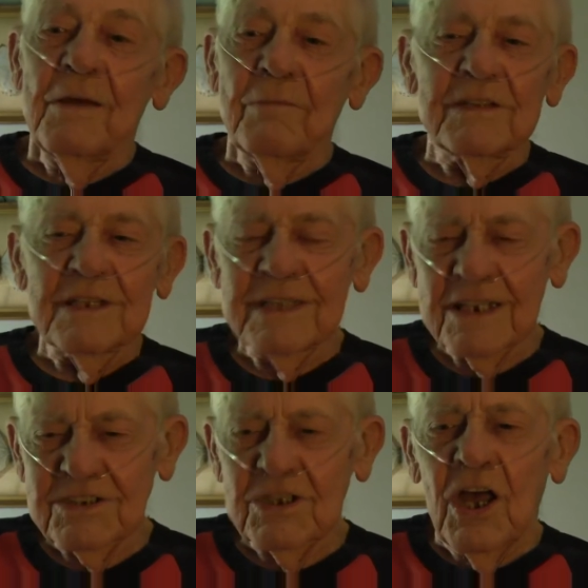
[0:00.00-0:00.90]
But I think
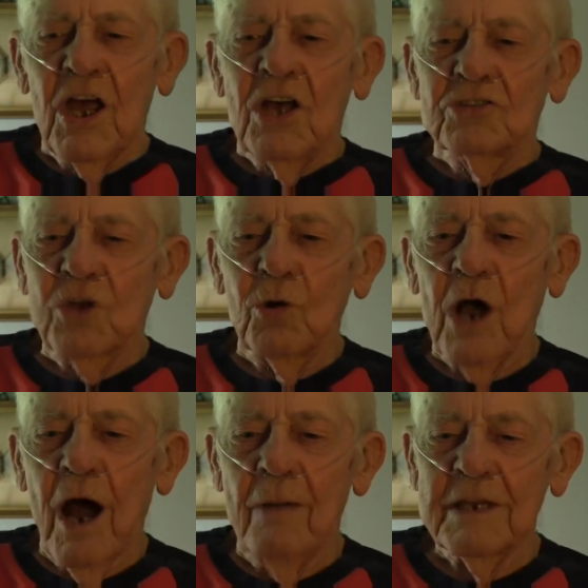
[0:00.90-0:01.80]
that's so
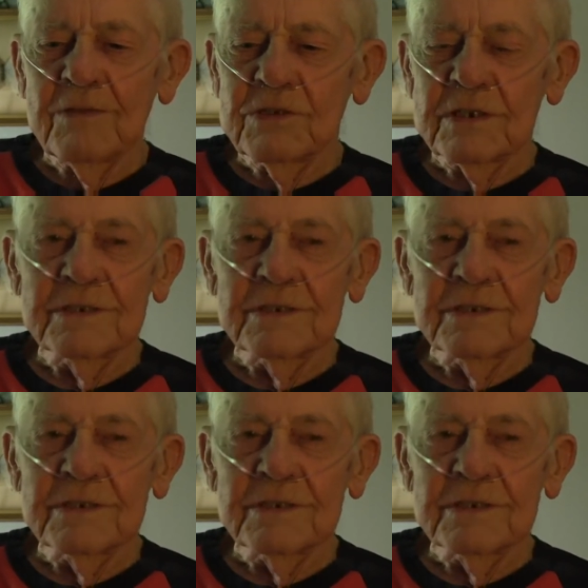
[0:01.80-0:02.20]
common even to